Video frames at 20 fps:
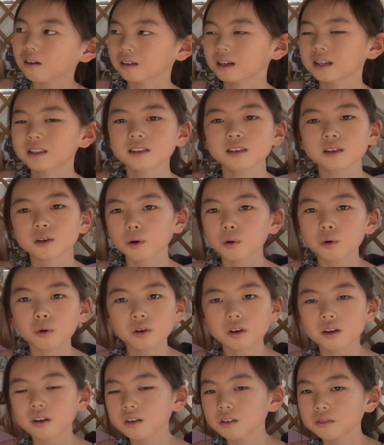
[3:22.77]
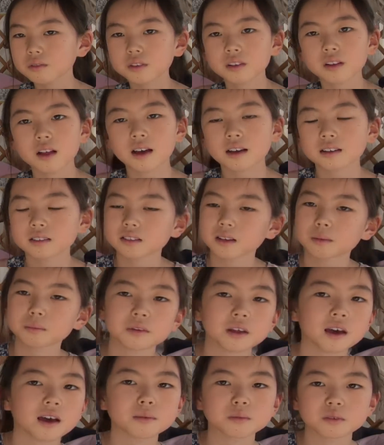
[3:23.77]
in the quarter of the line
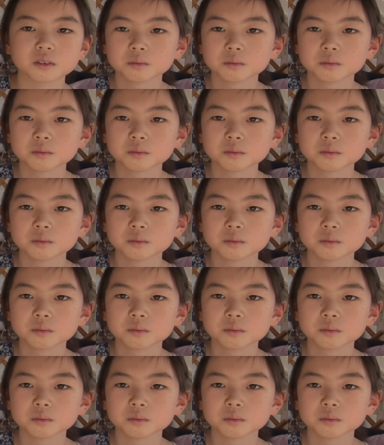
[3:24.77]
sometimes.